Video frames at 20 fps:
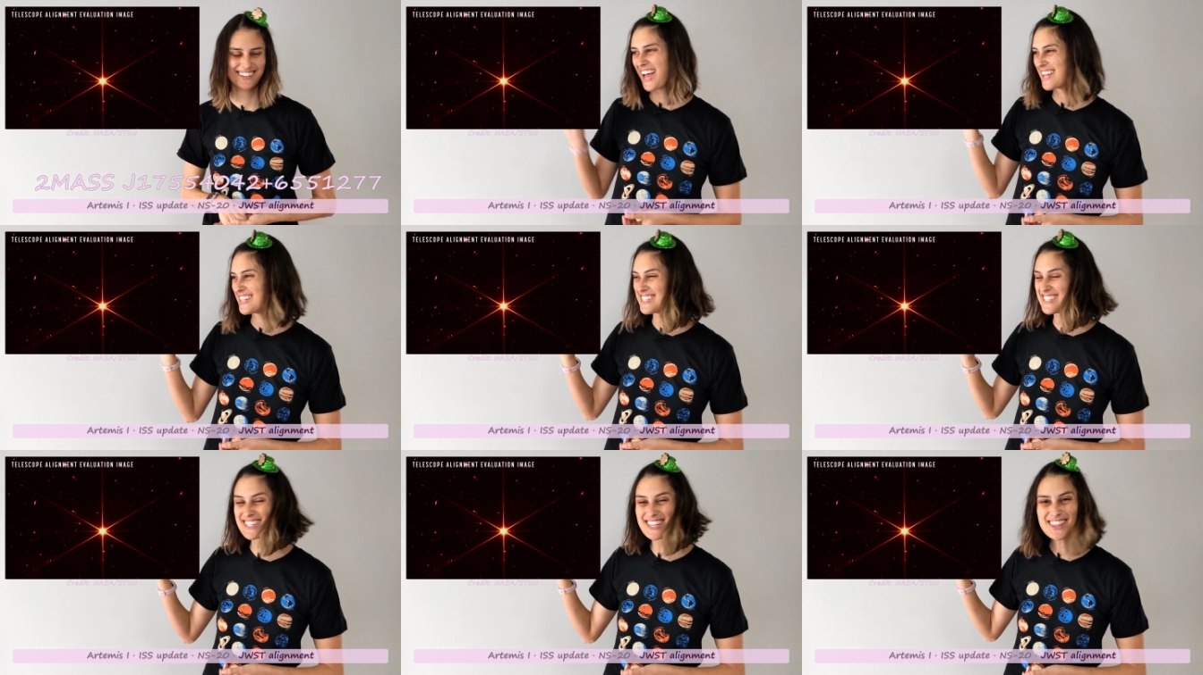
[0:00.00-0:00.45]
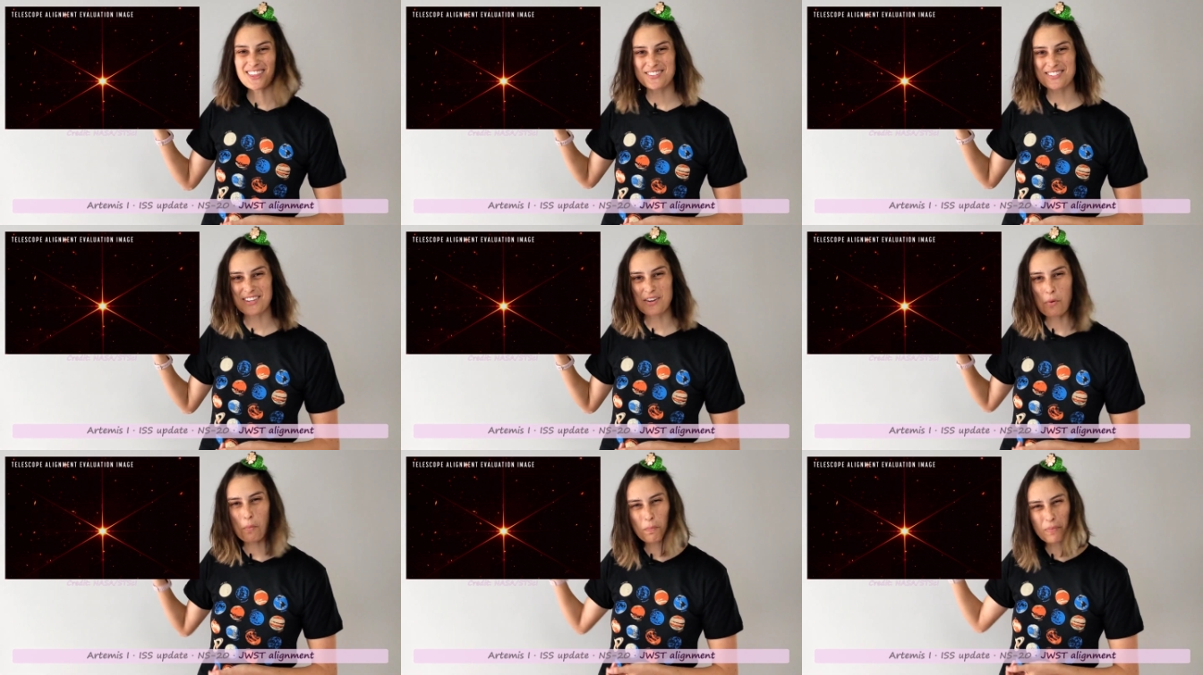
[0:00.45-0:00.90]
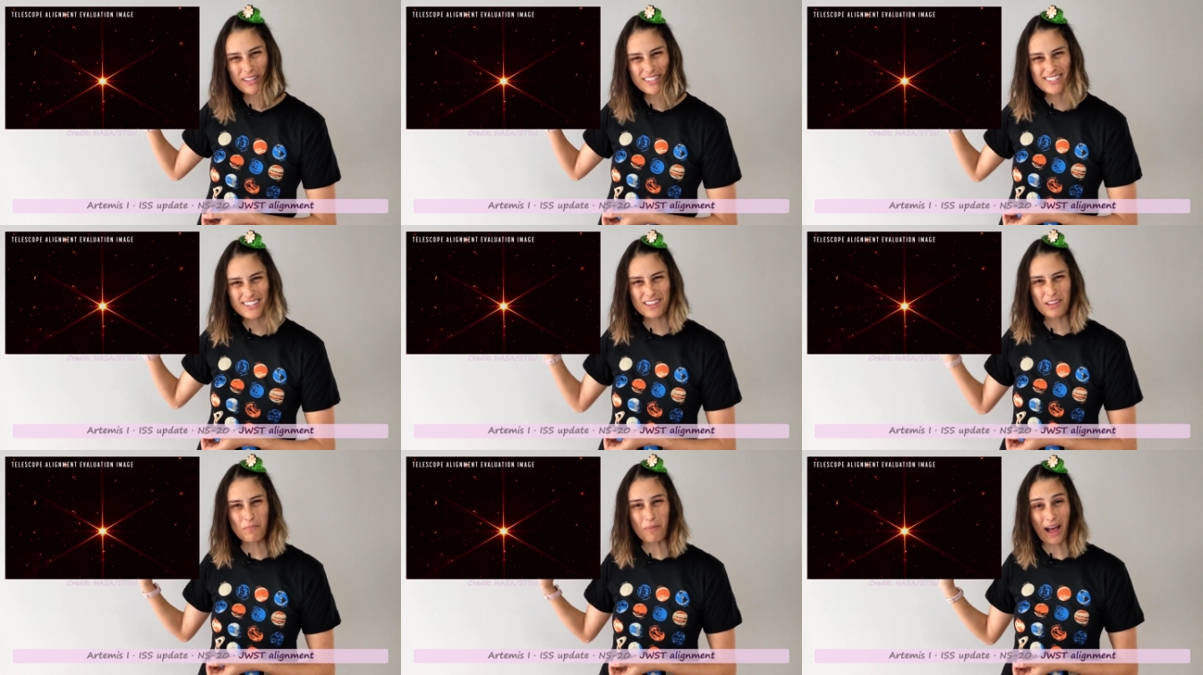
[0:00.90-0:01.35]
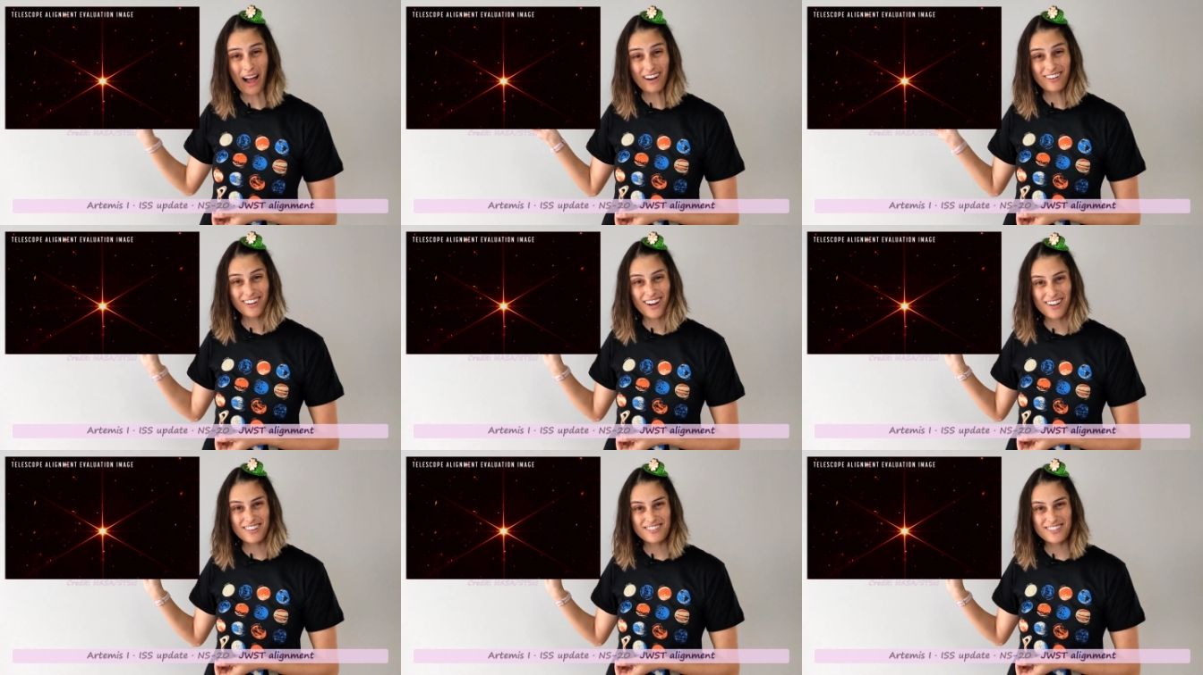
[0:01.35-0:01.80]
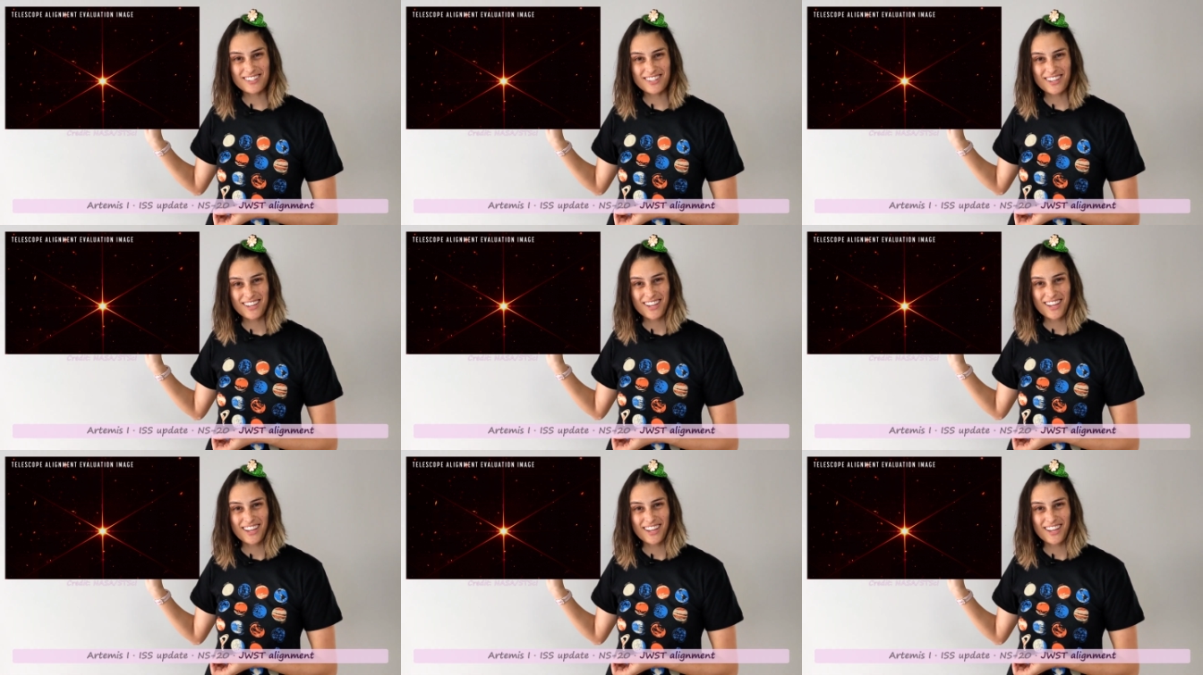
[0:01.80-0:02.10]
and see those little bits in the background?